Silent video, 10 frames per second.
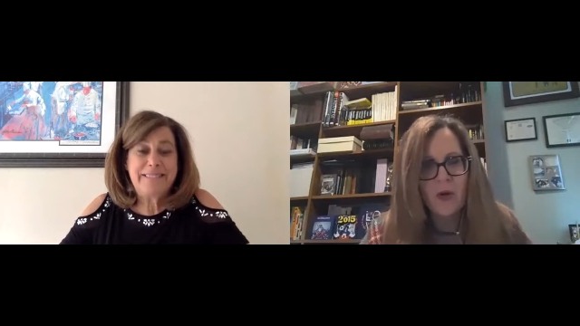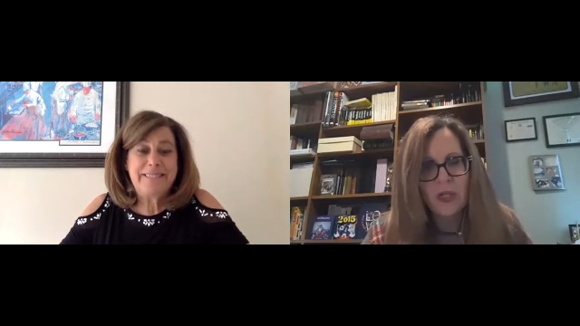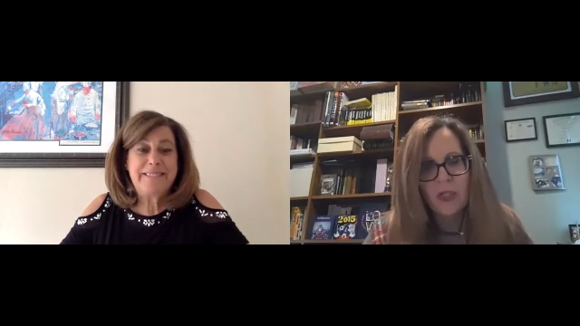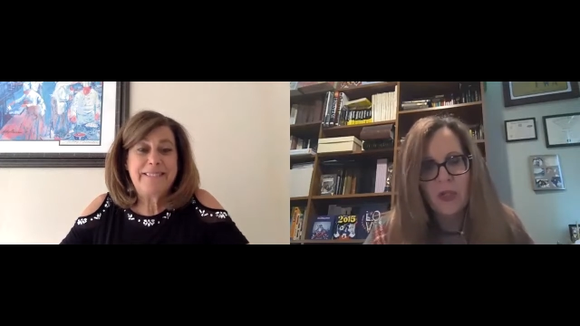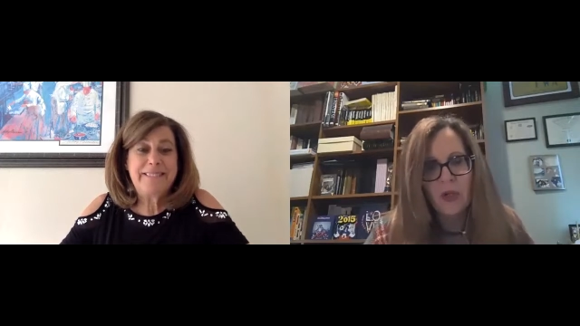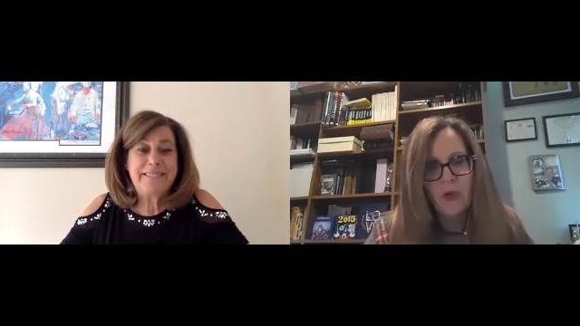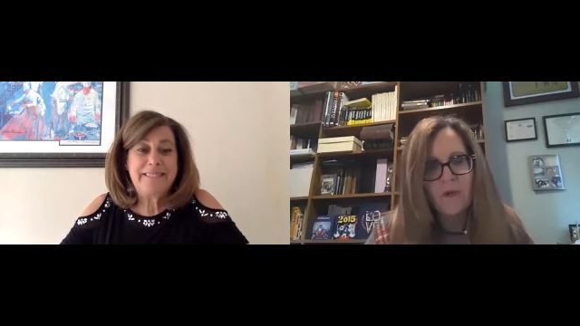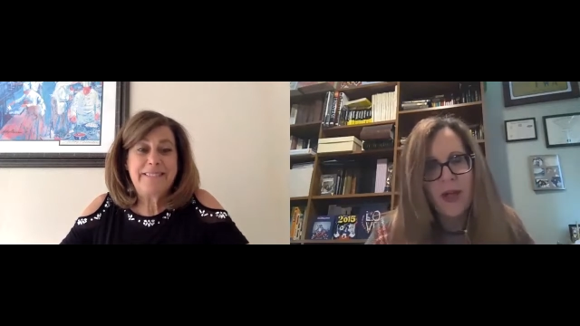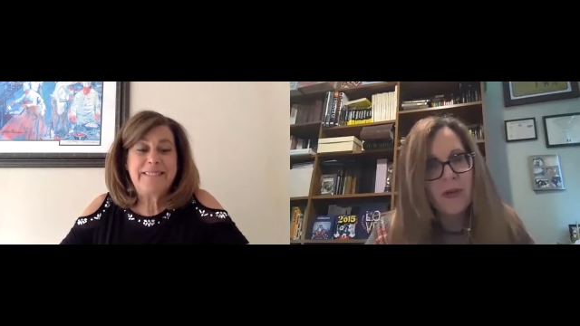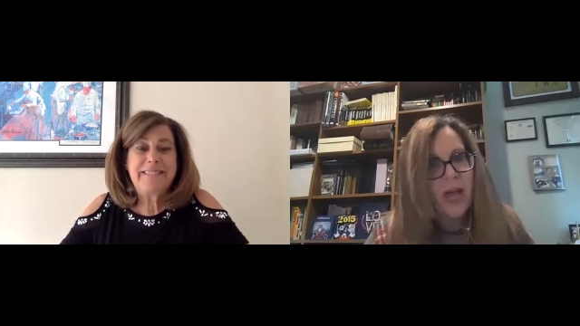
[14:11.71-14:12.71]
Speaker 1: also
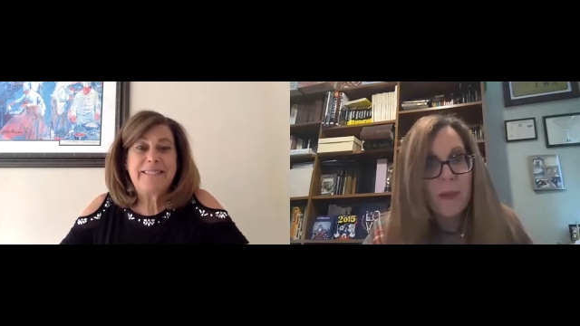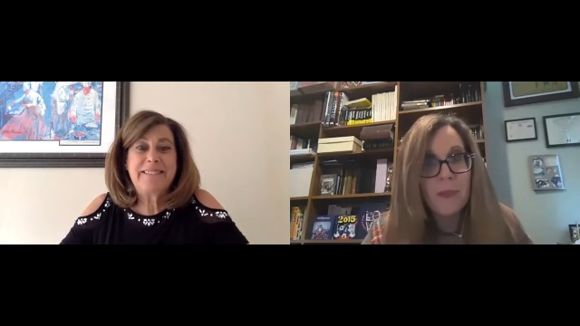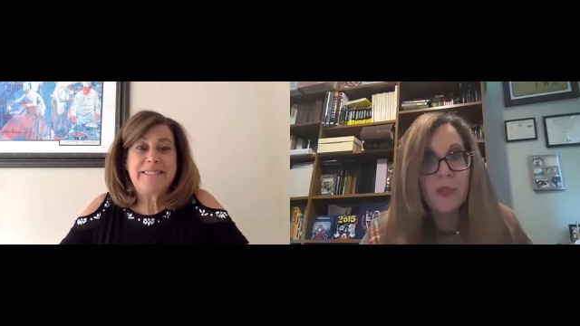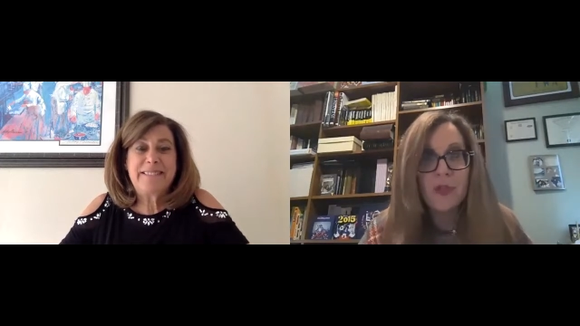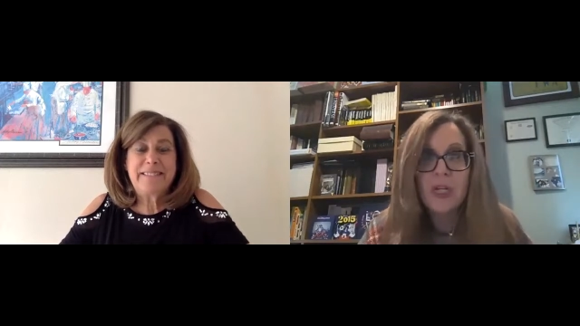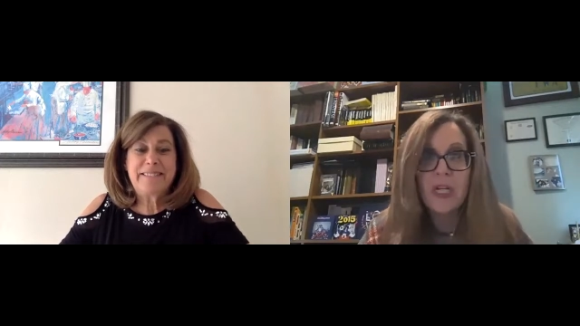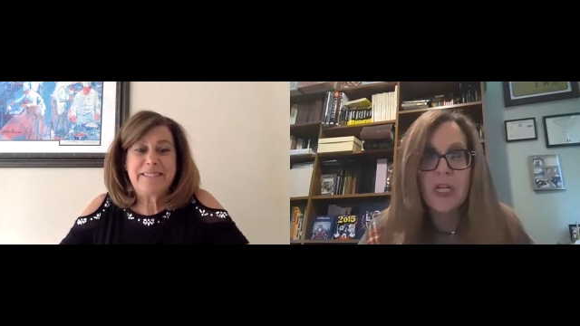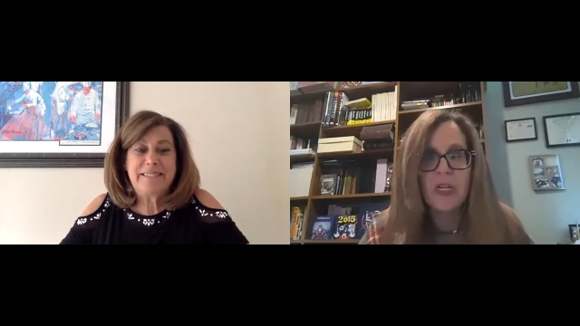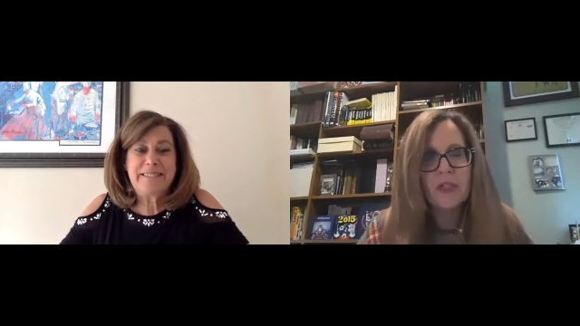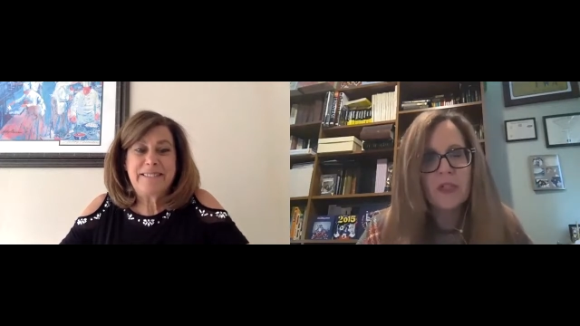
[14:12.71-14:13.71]
found
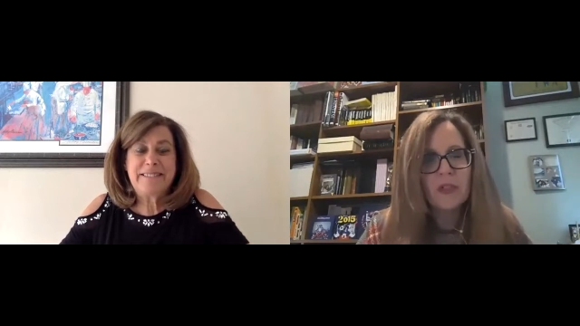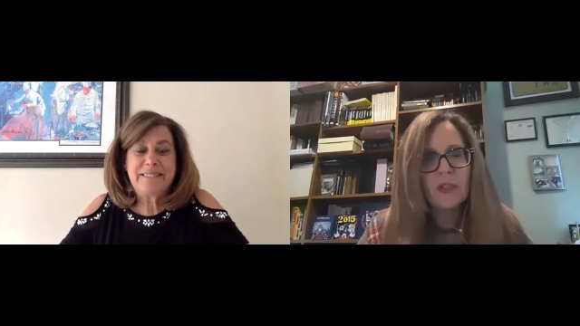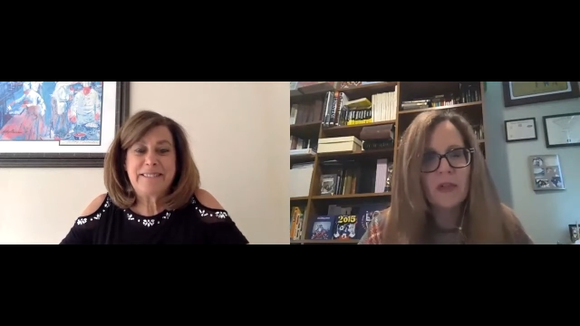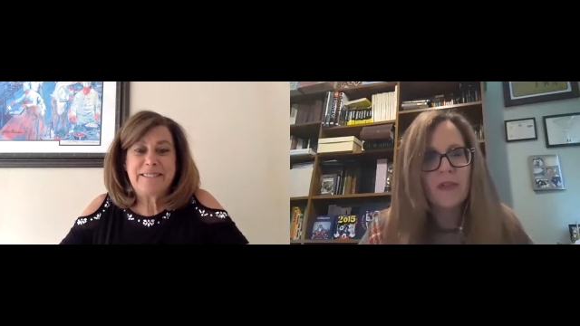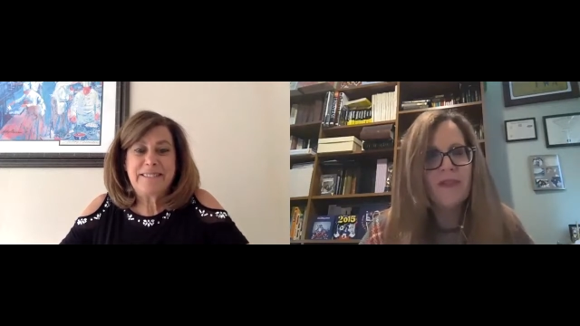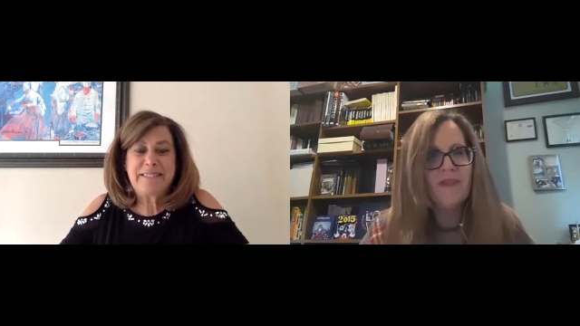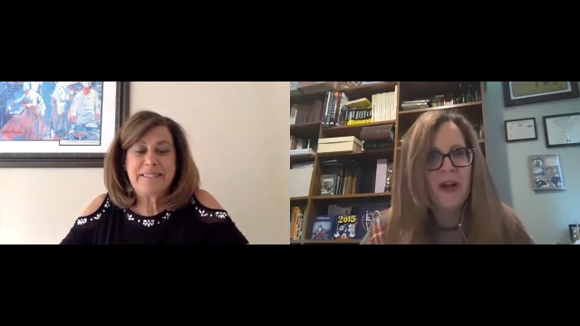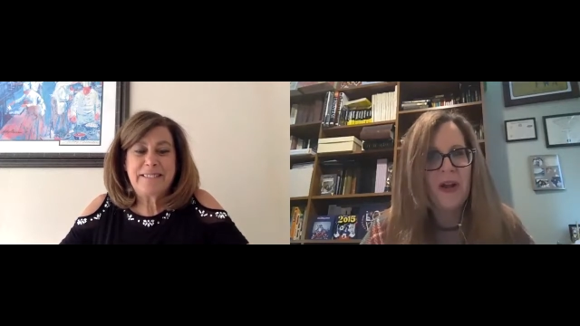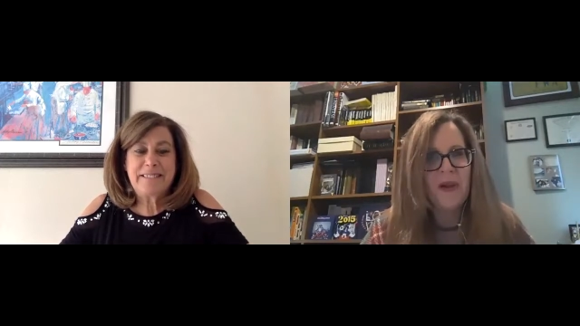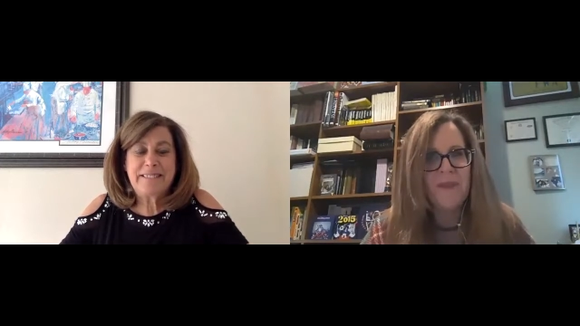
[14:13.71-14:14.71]
opportunities to learn
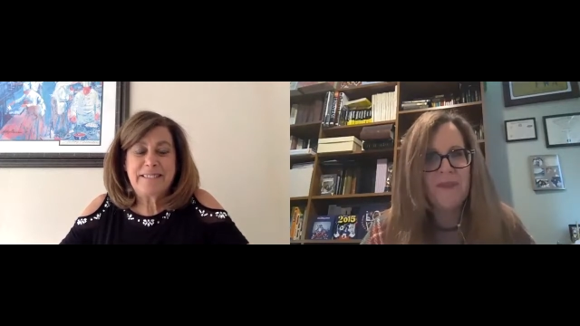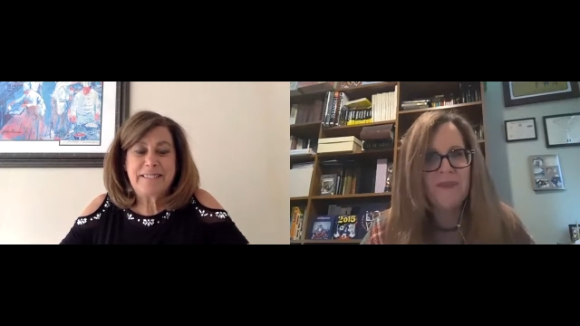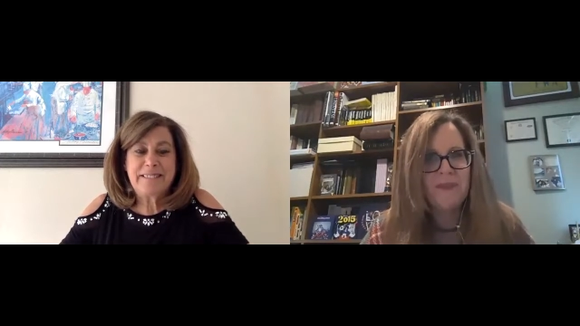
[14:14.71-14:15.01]
from